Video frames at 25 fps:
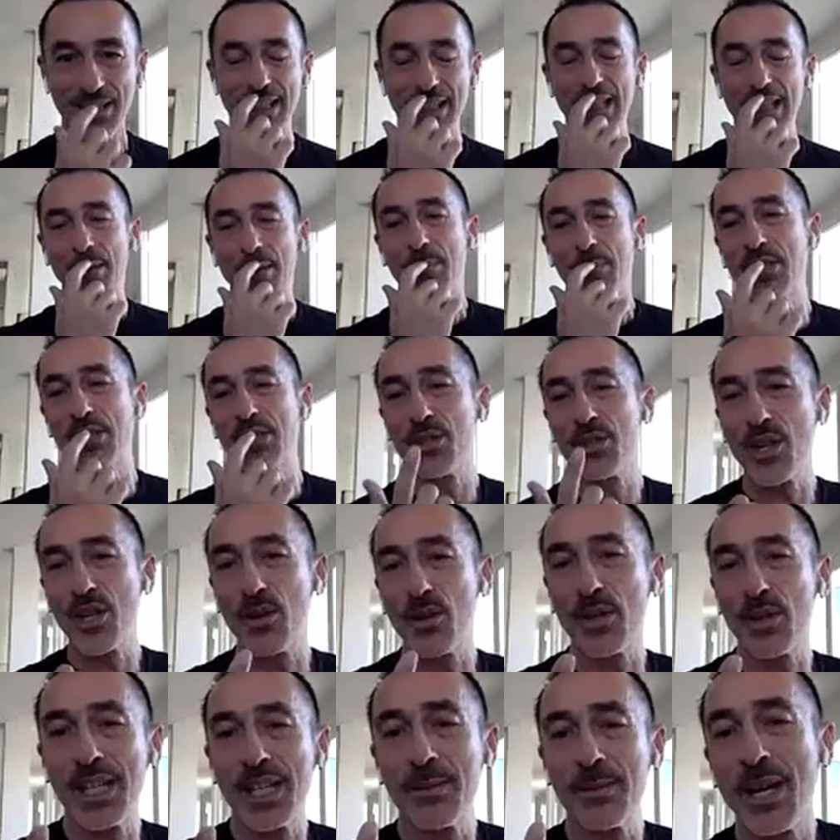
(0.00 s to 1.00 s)
Mm. But you know,
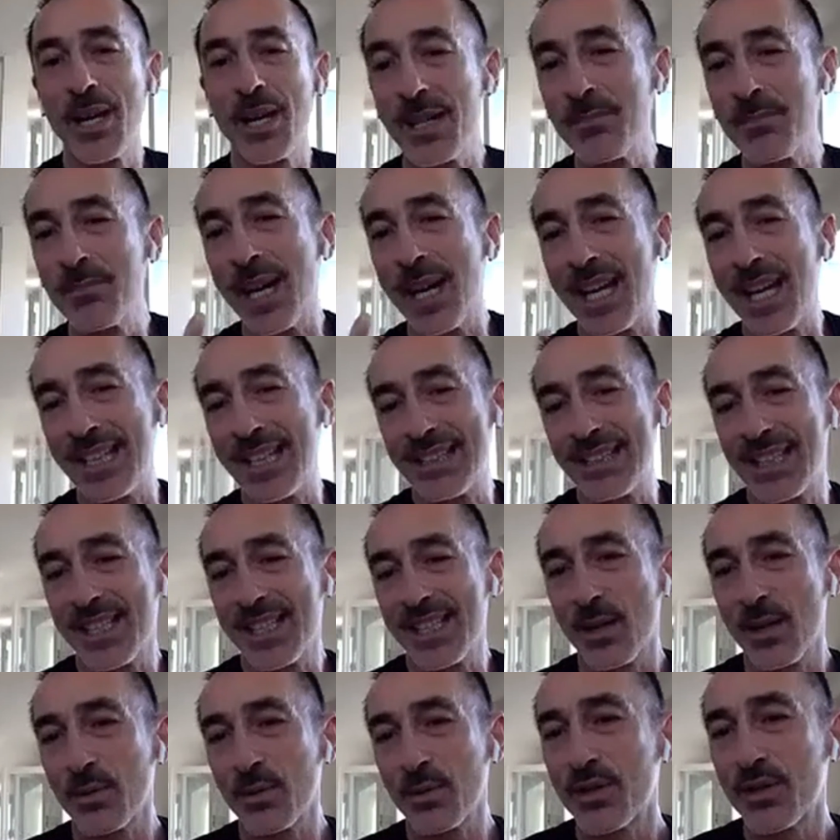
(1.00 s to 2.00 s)
in my mind, as
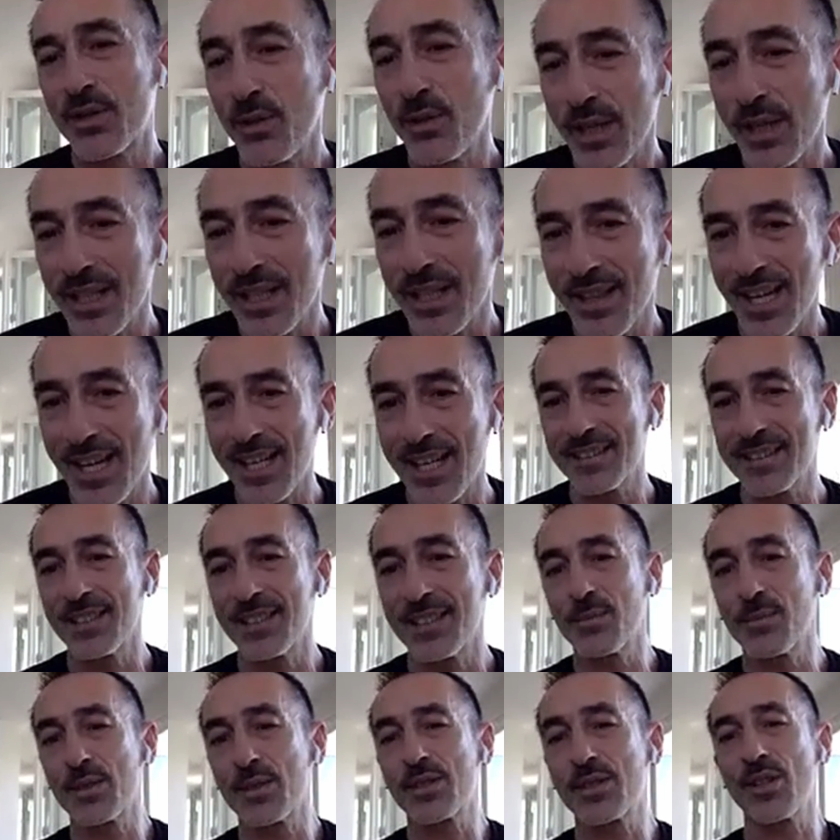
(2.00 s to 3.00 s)
I was doing that, it
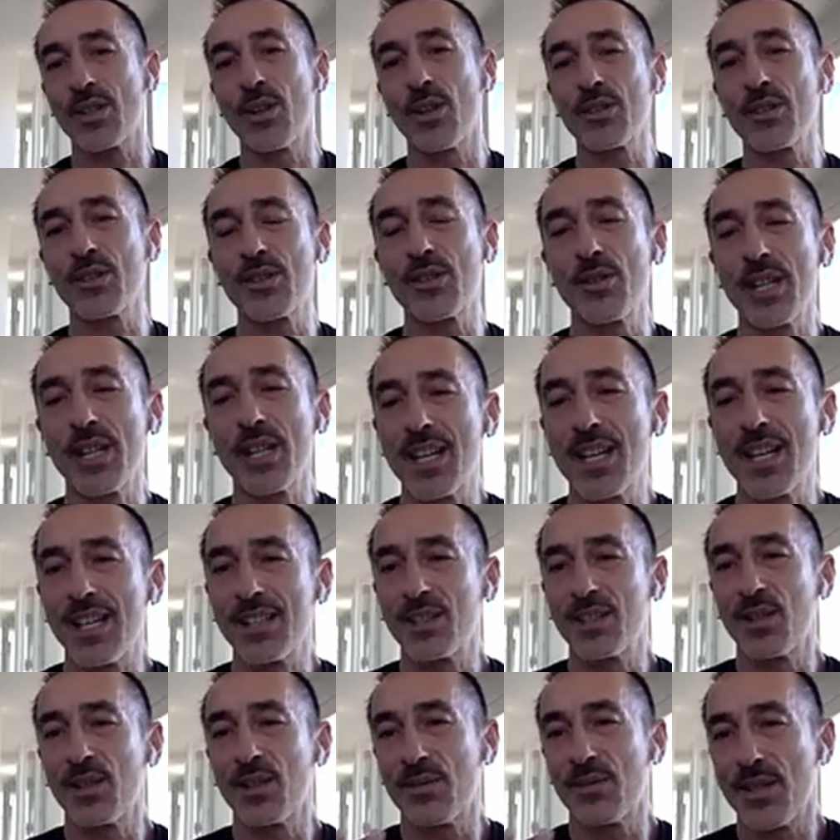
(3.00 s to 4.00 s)
was also a
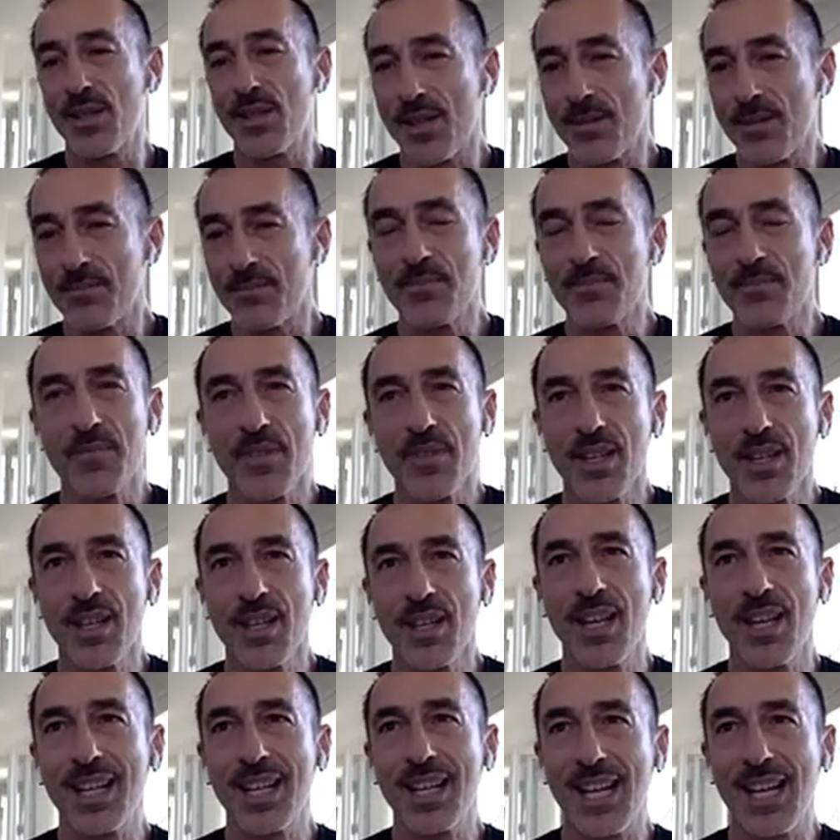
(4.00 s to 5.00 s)
kind of a, um,
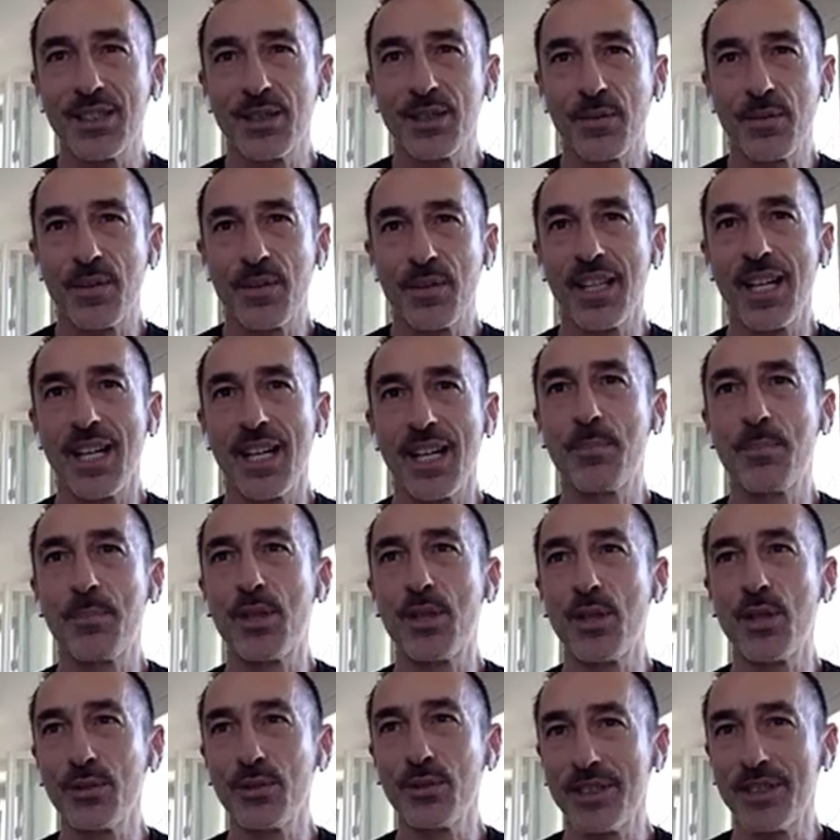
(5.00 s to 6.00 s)
a kind of
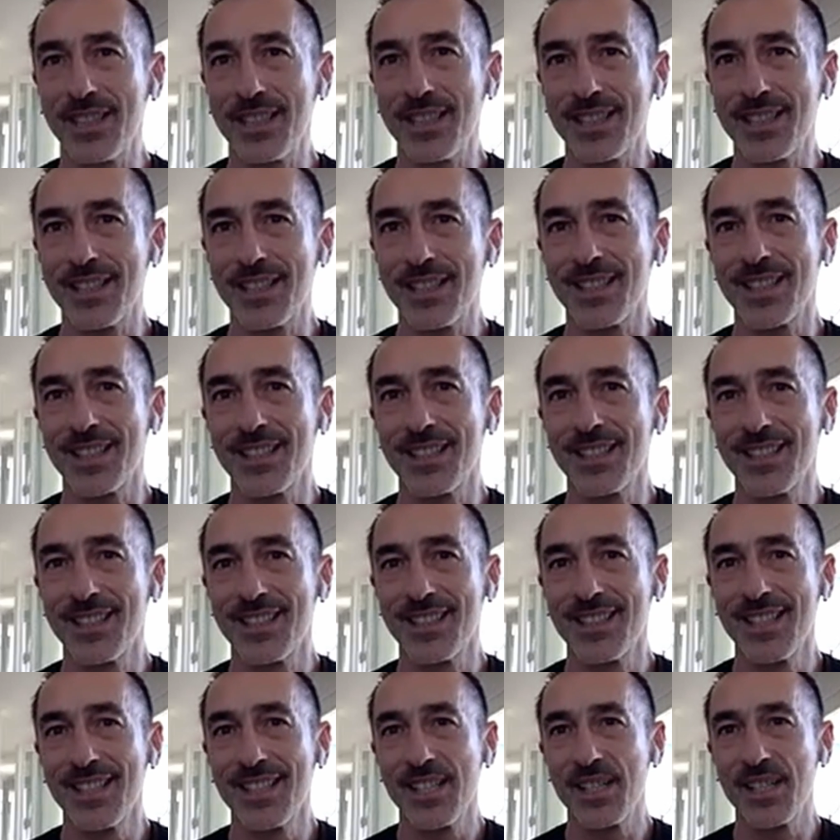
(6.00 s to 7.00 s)
therapeutic
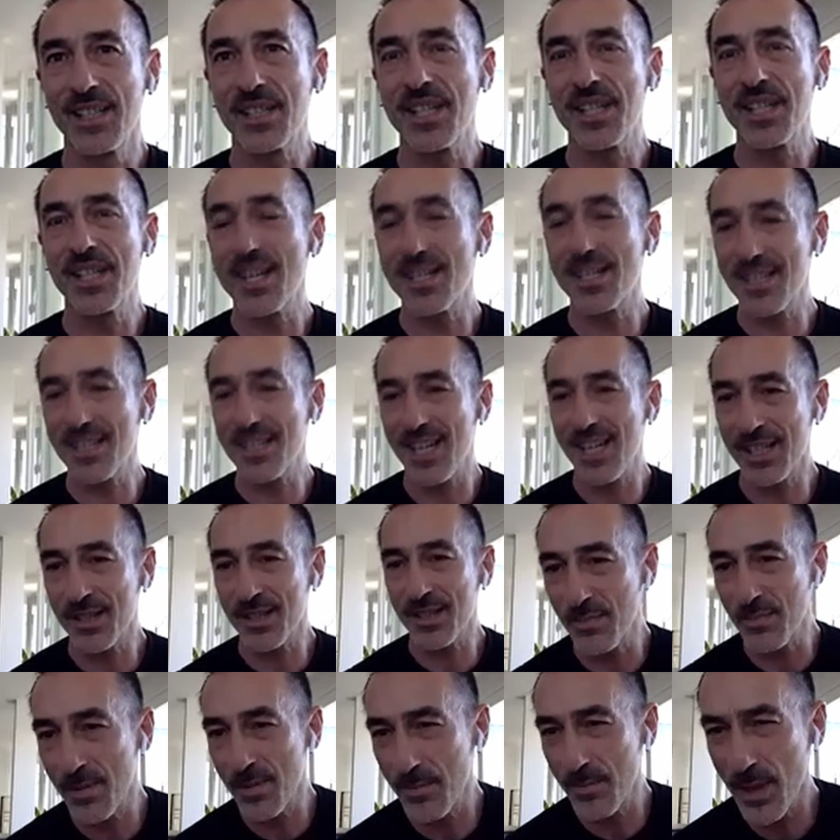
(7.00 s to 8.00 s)

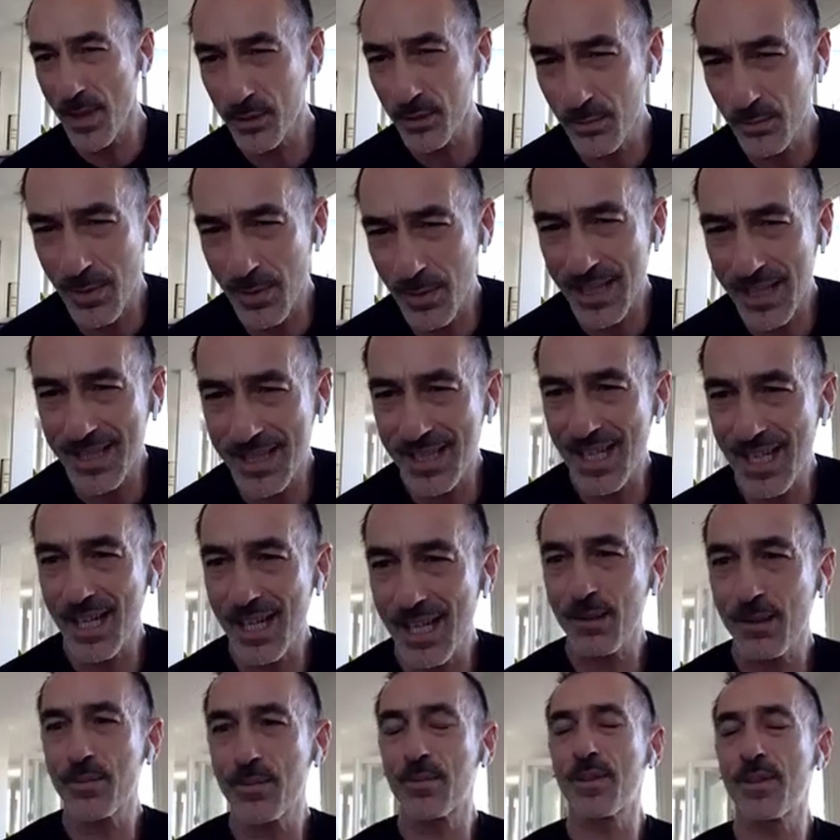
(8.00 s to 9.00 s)
sarcasm about
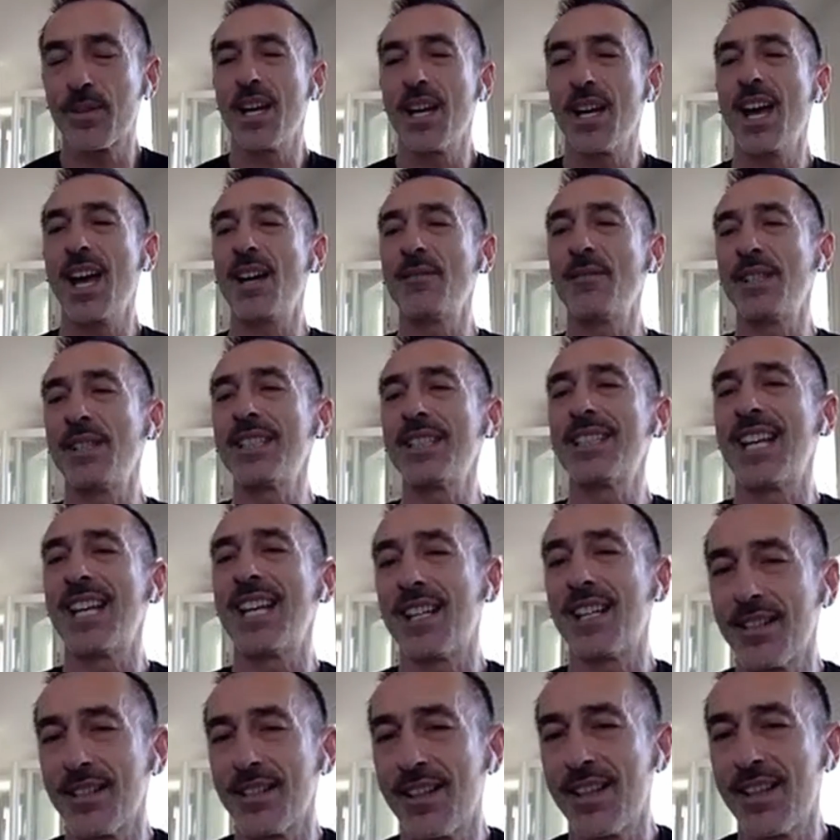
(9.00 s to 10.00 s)
myself having
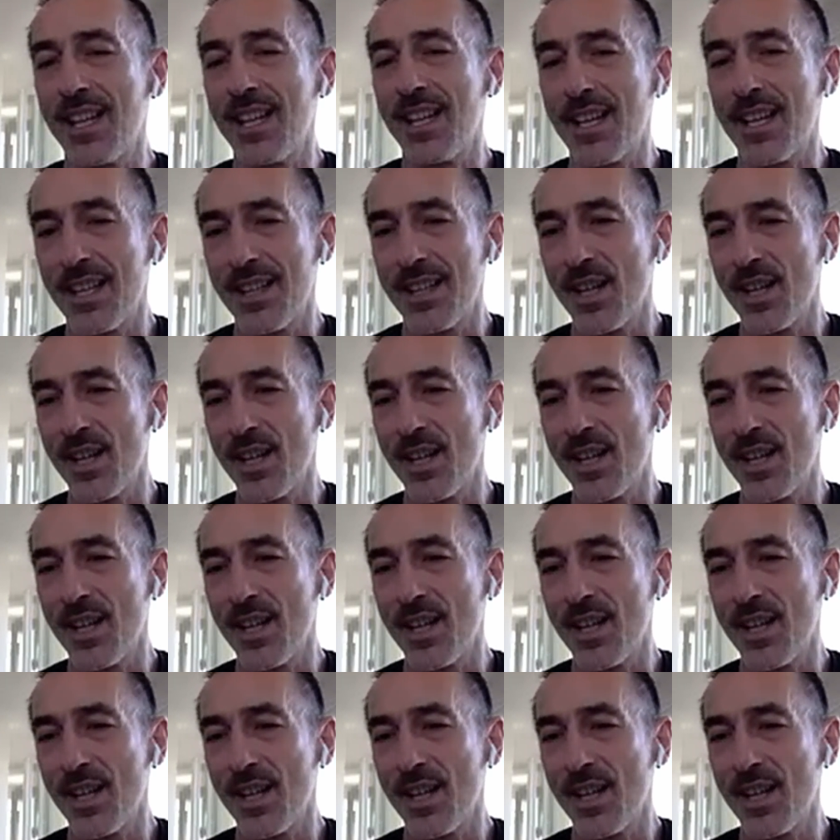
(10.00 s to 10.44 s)
done the, the